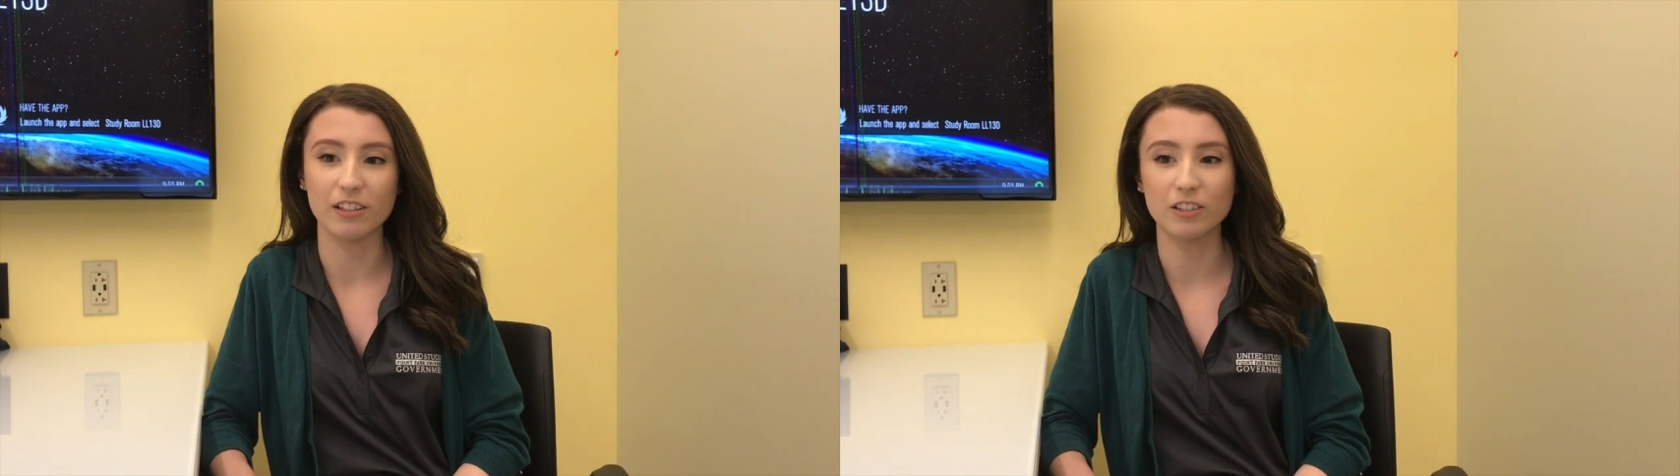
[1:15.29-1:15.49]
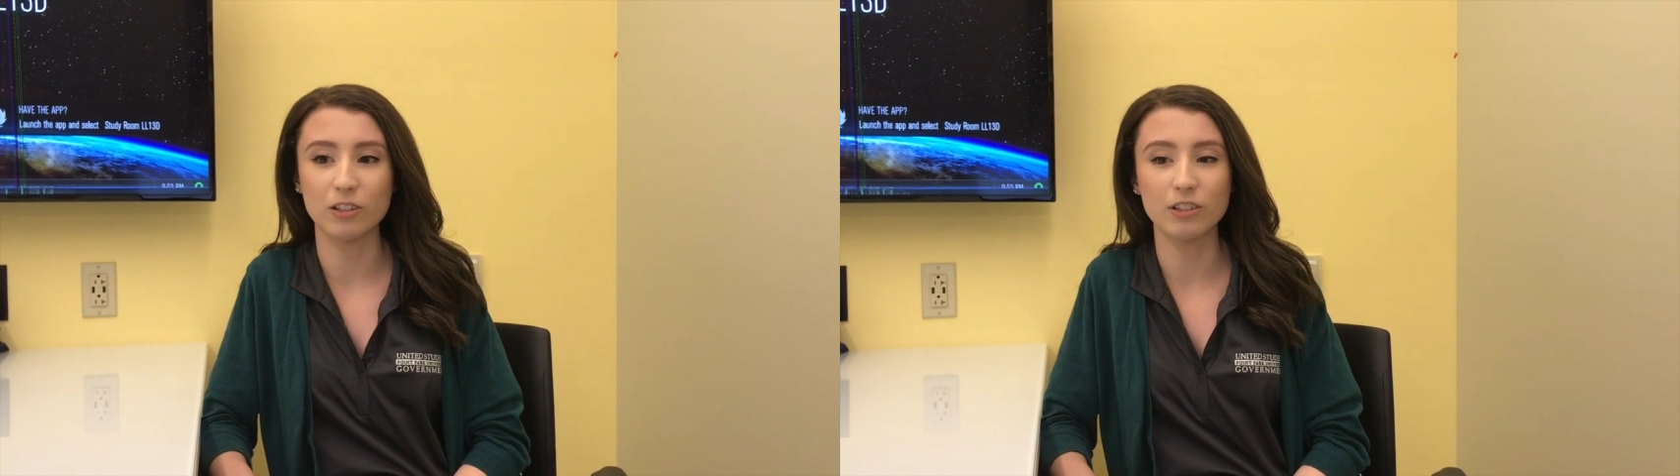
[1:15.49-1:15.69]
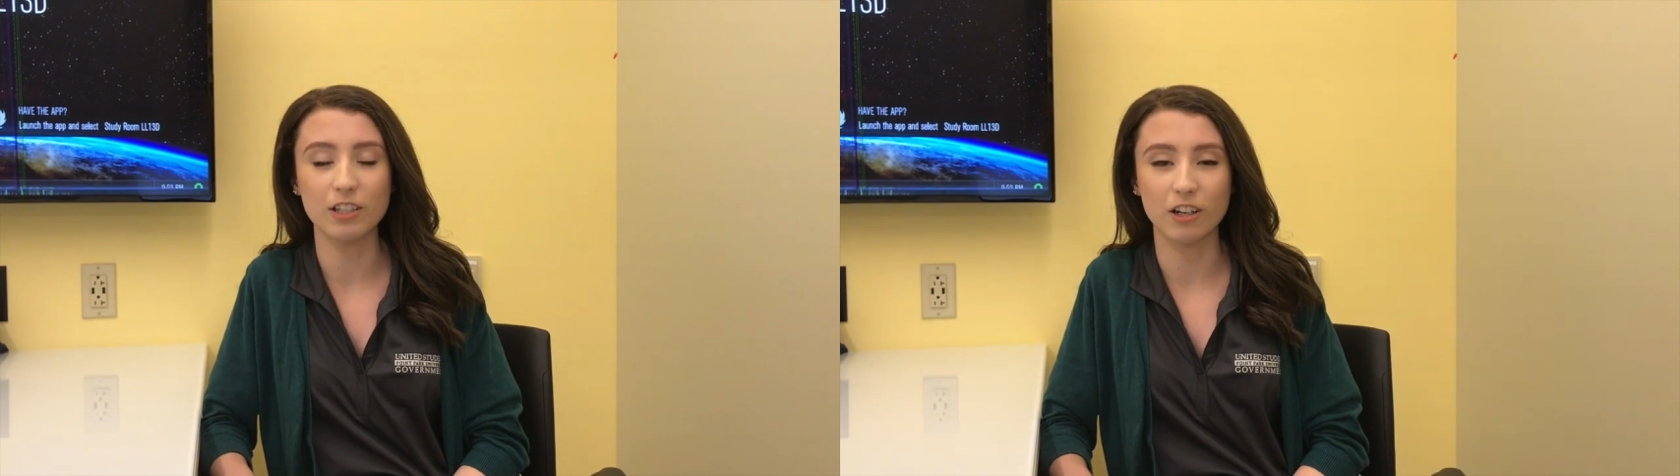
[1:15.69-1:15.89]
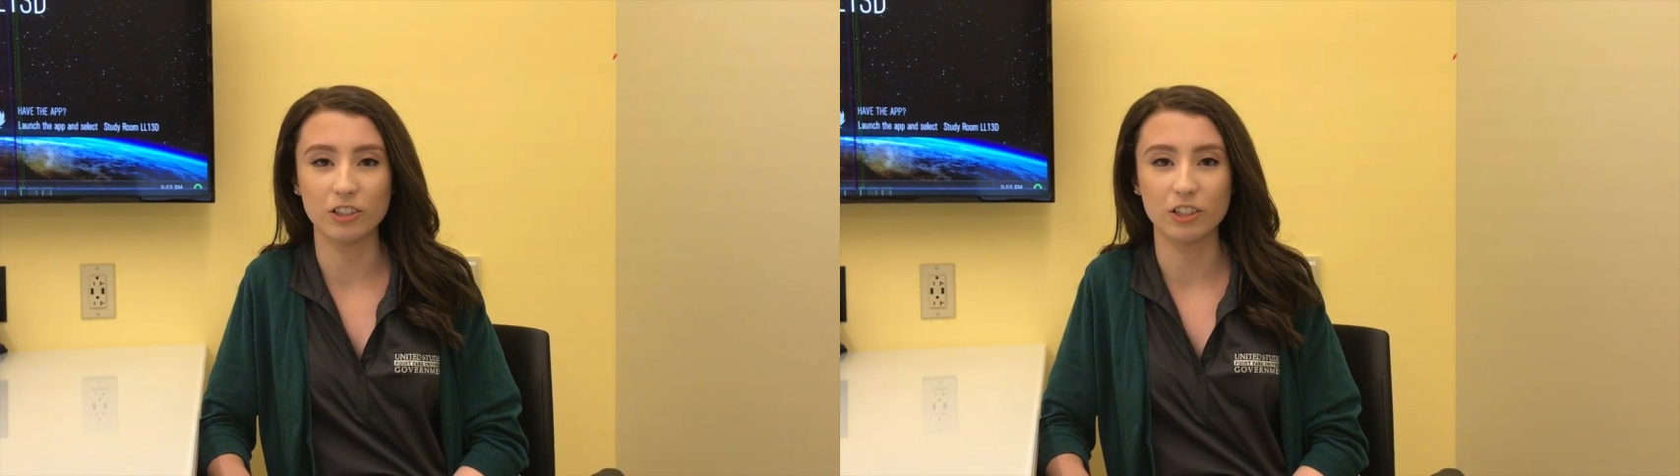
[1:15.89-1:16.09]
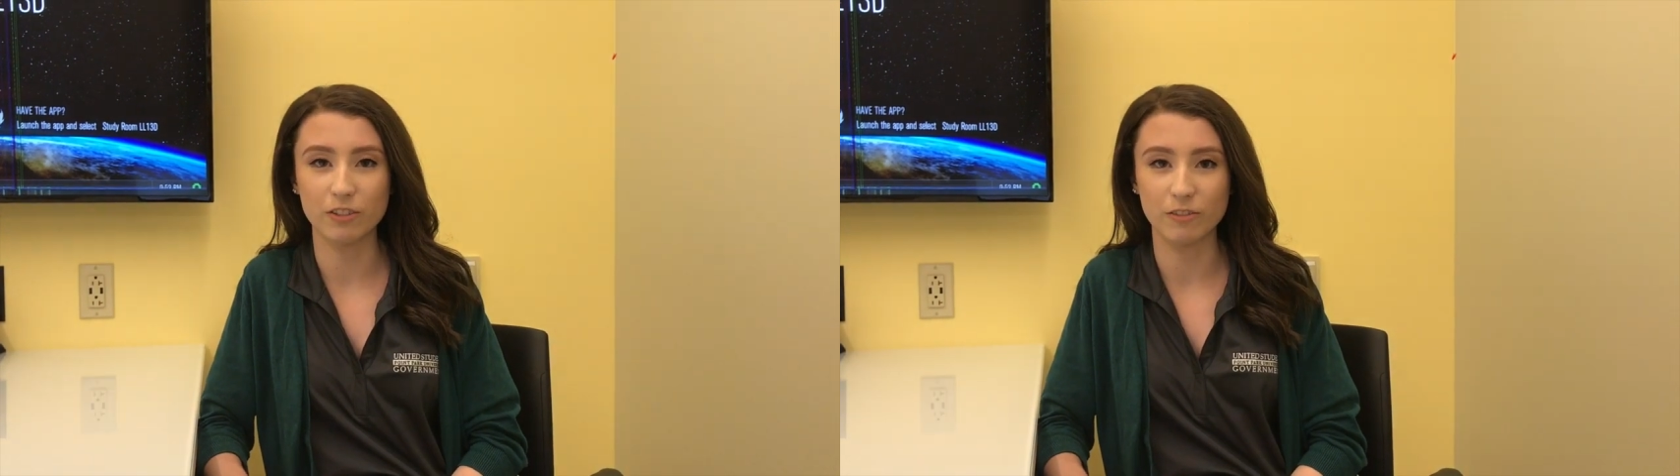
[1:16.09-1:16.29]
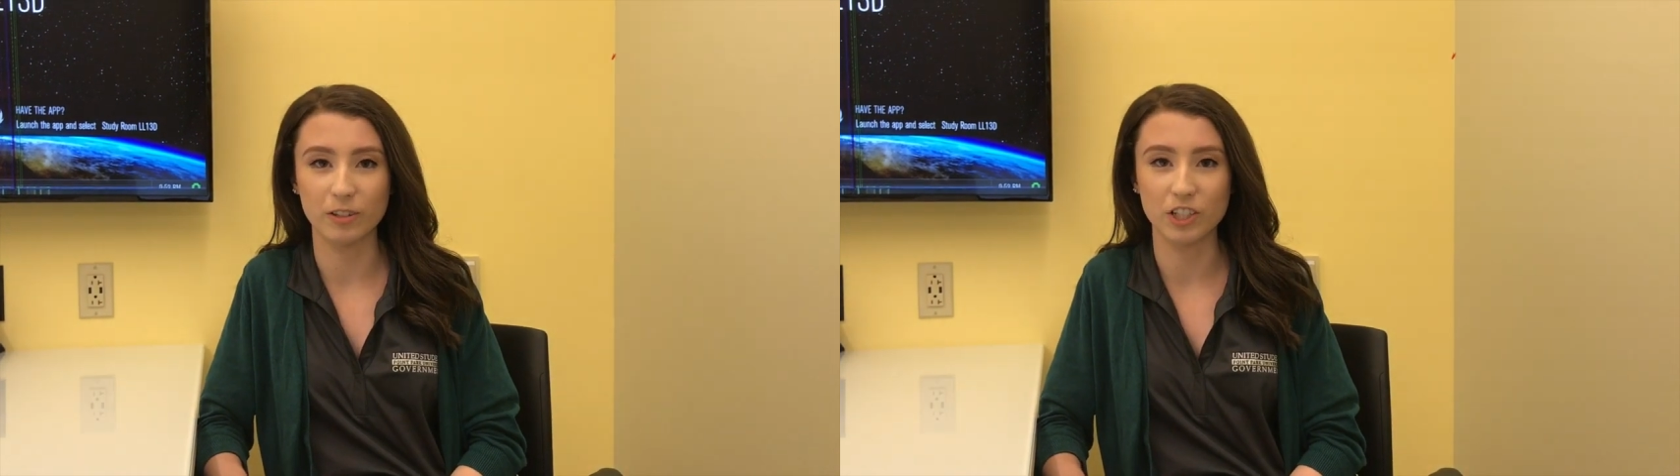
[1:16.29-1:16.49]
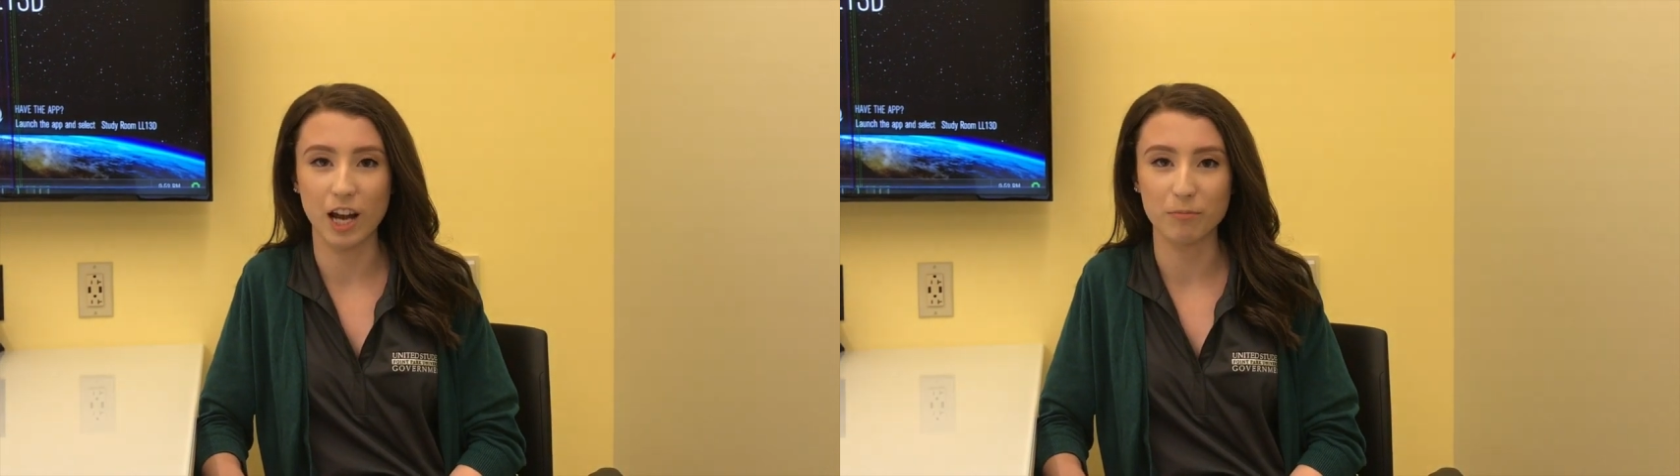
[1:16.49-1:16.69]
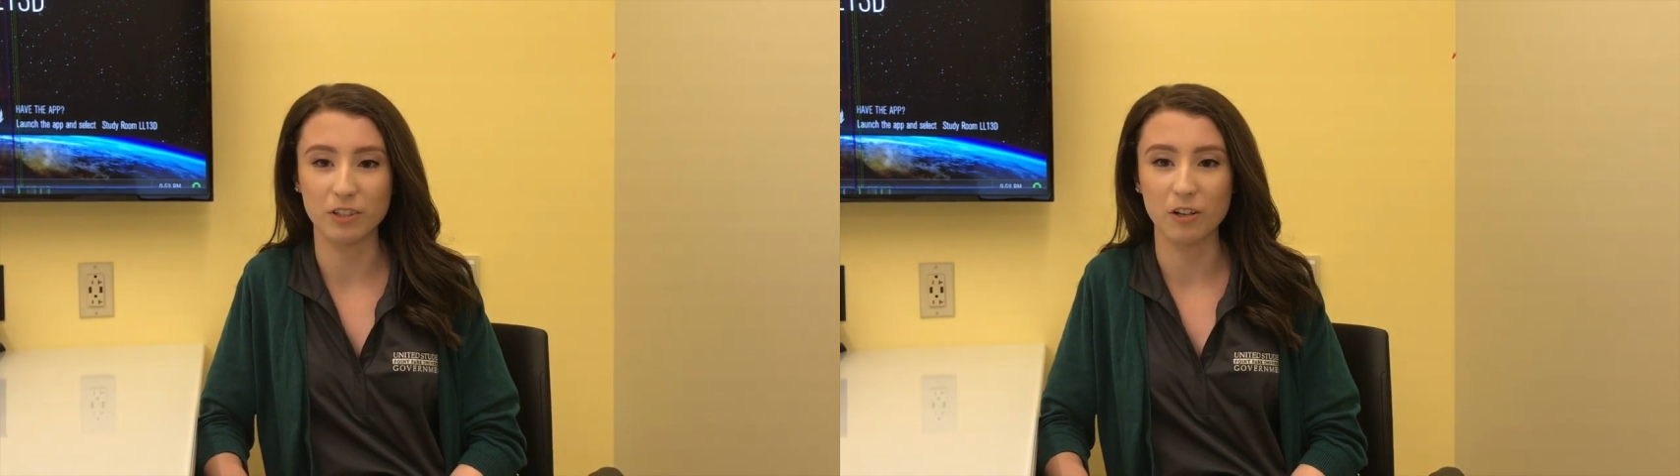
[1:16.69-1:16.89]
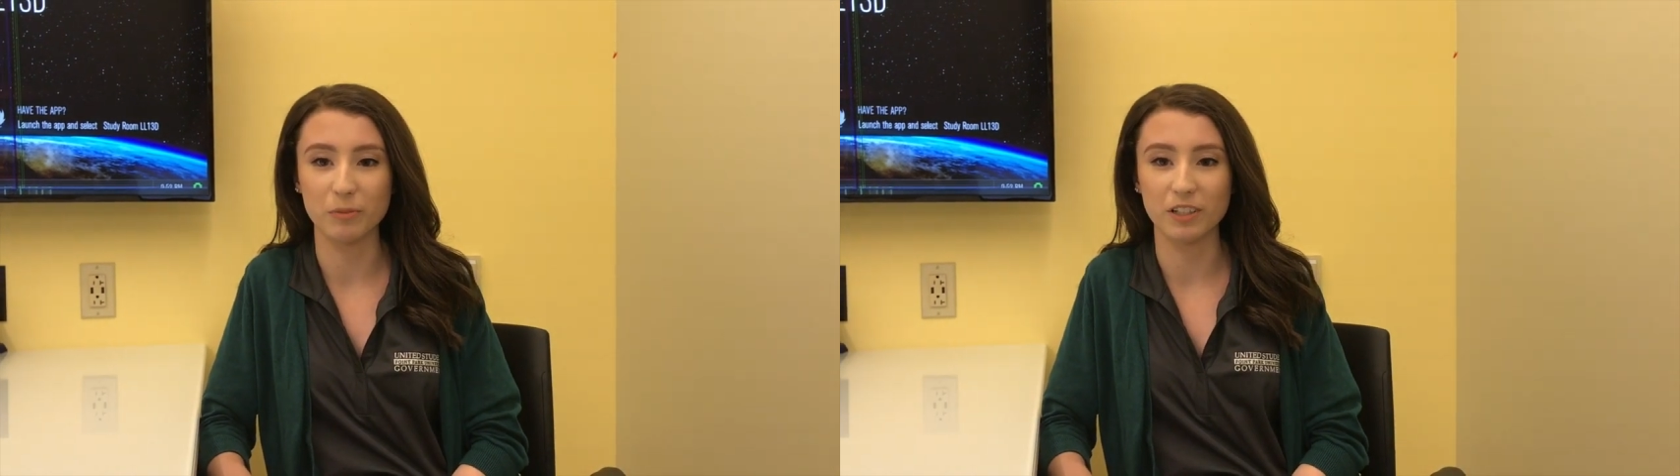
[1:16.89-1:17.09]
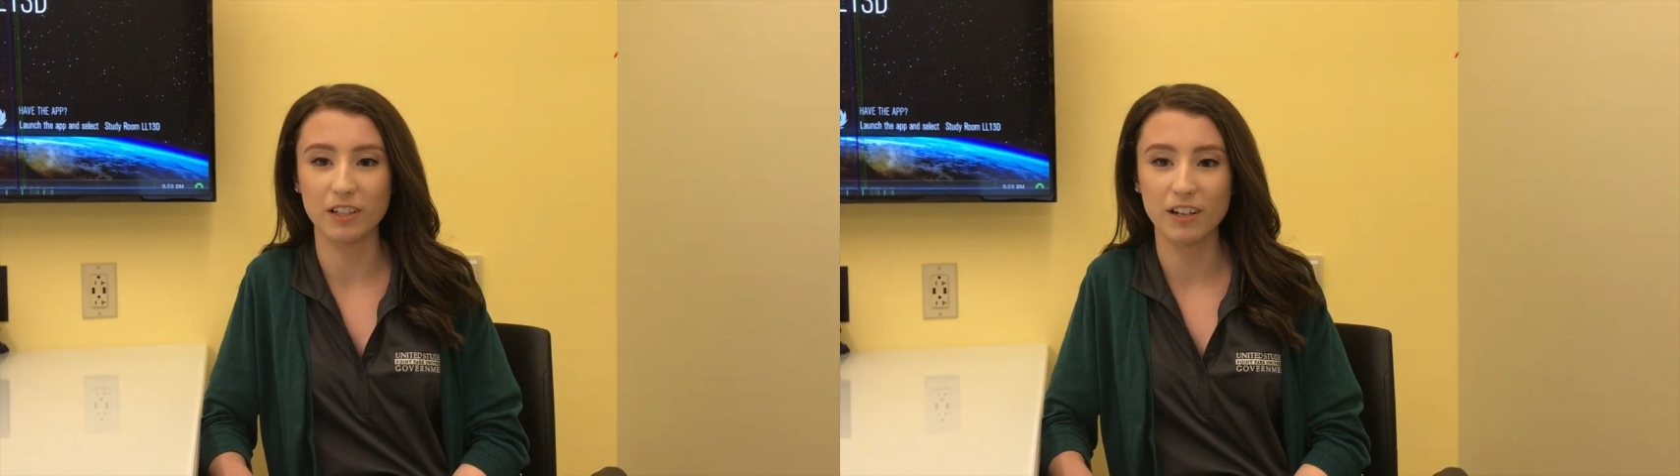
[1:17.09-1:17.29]
the sociologist from the chapter
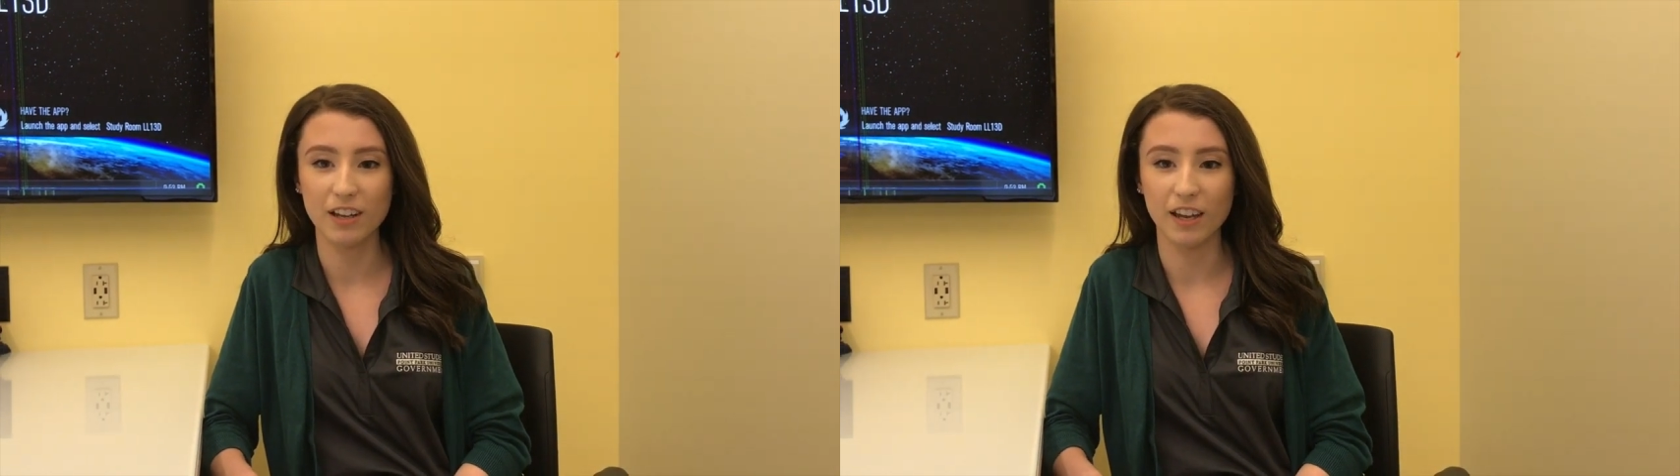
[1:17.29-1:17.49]
opener.